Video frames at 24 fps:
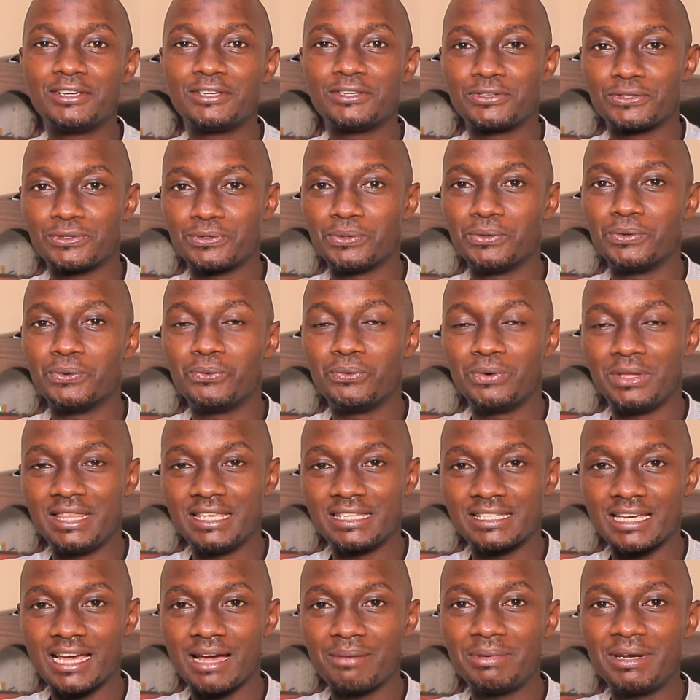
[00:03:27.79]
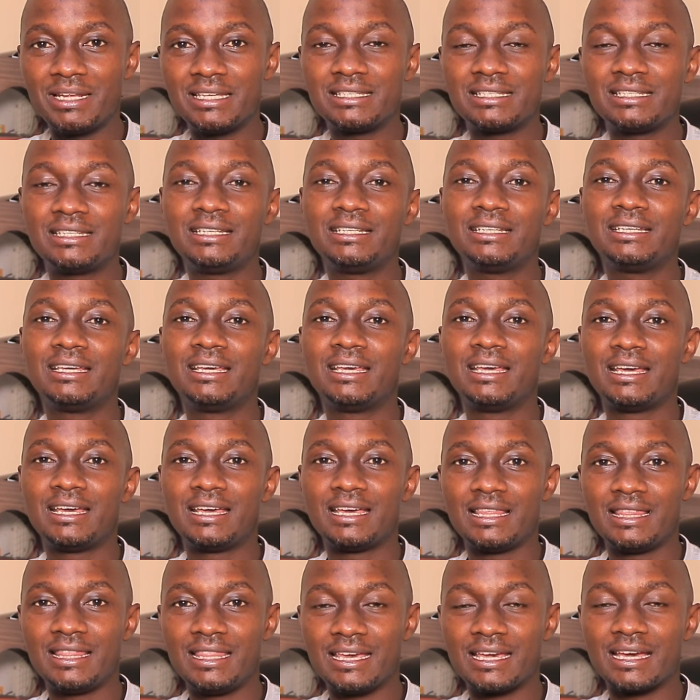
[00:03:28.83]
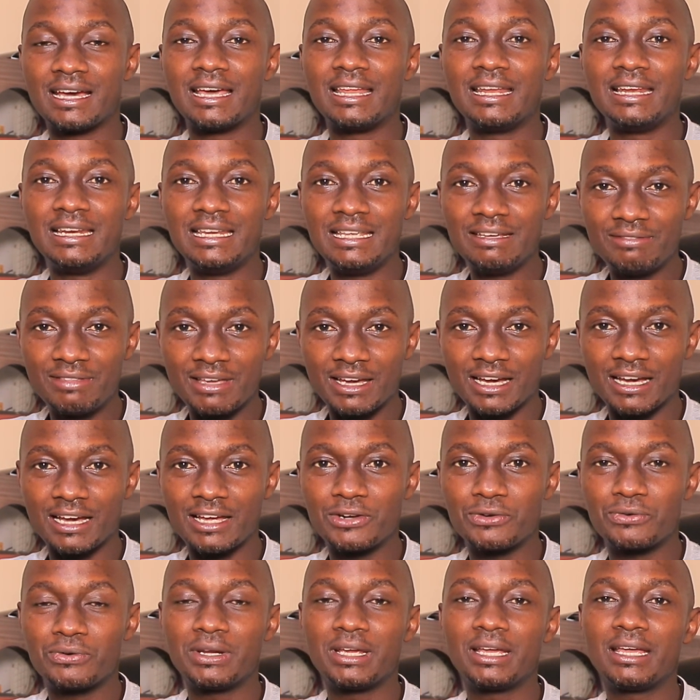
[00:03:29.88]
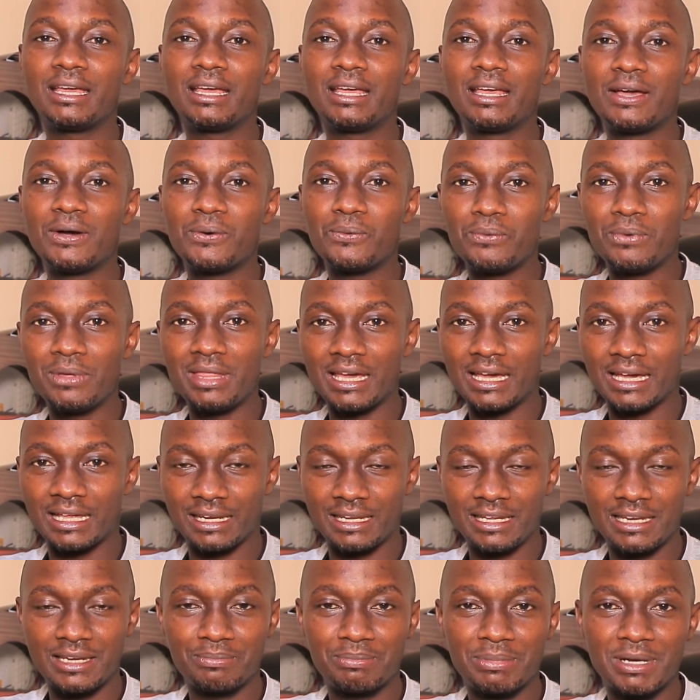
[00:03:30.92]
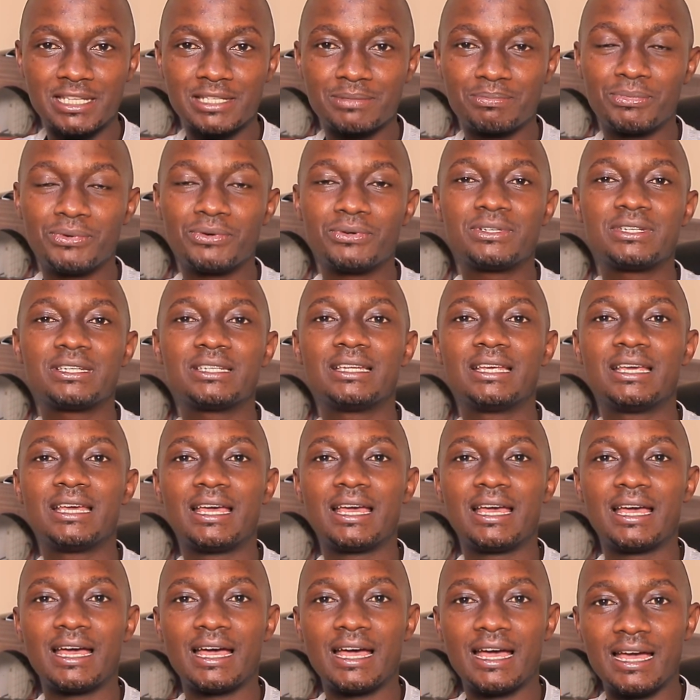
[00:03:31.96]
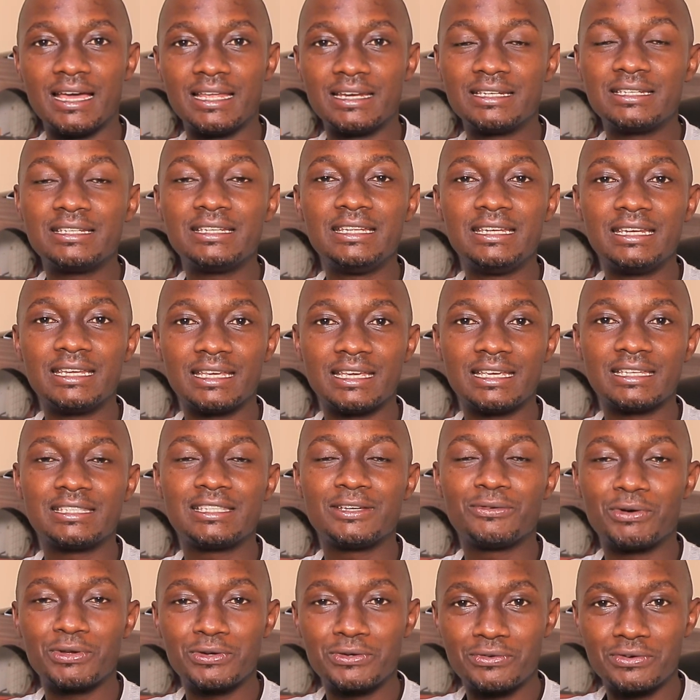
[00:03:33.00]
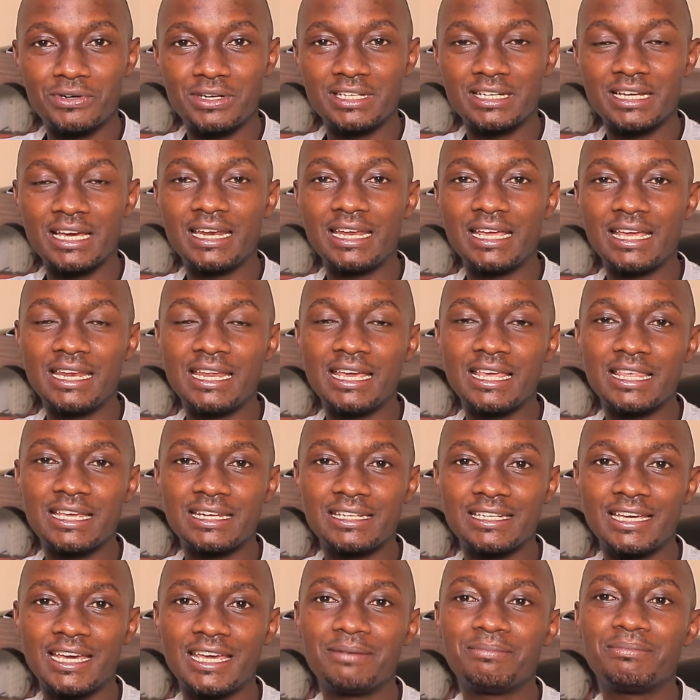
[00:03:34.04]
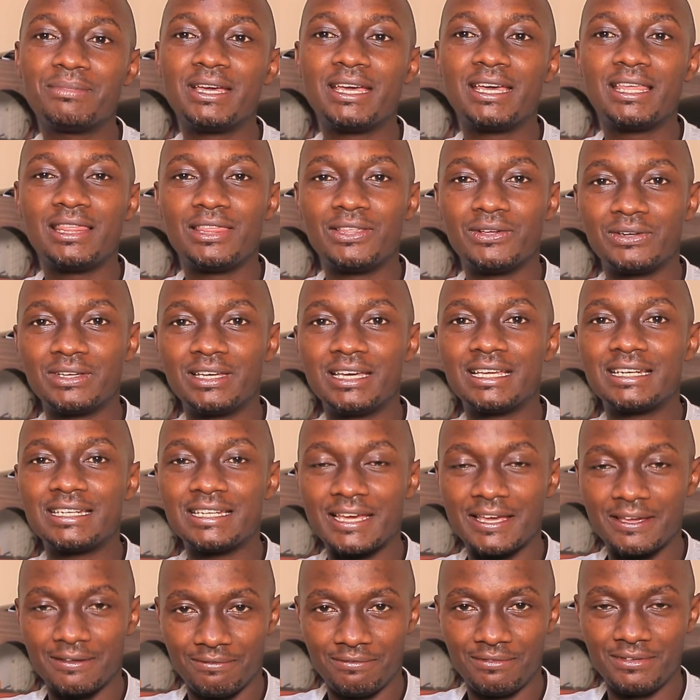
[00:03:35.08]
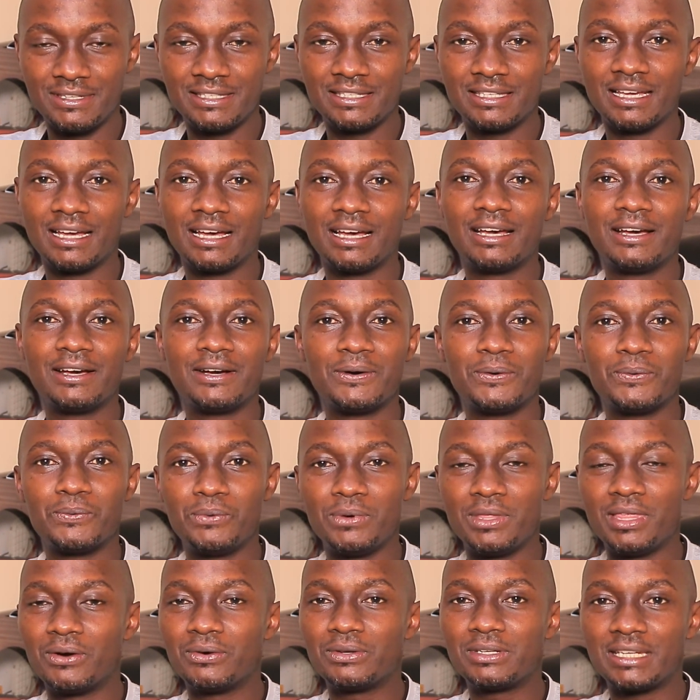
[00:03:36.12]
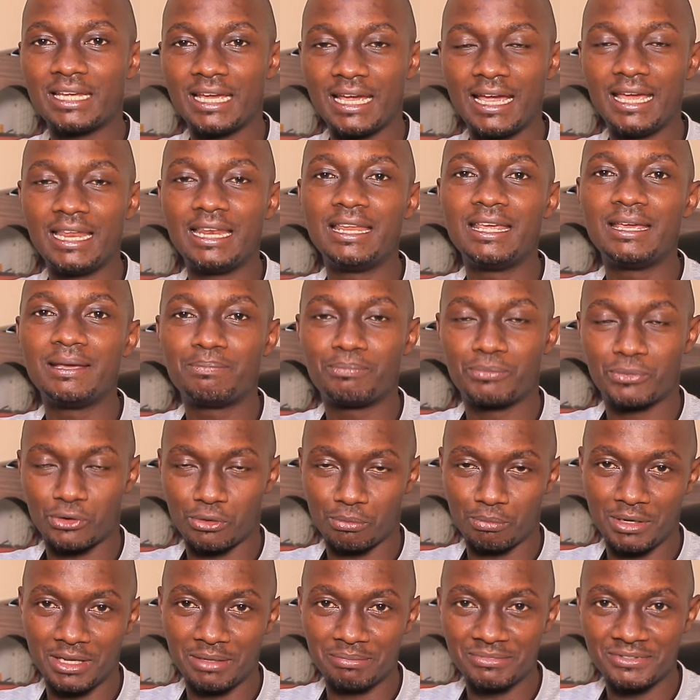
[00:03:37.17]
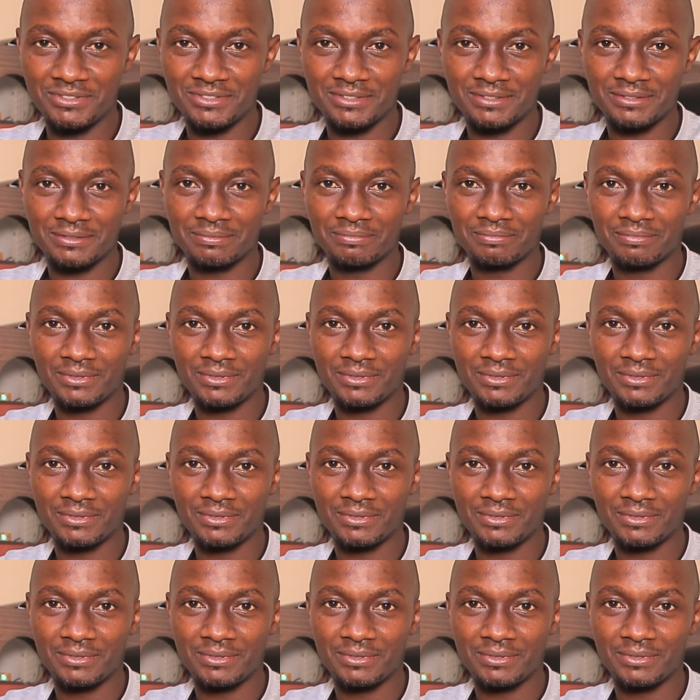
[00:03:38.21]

So with this amnesty, they can leave the country with a clean passport, and in case they want to return any other time, they'll get a visa without any problems.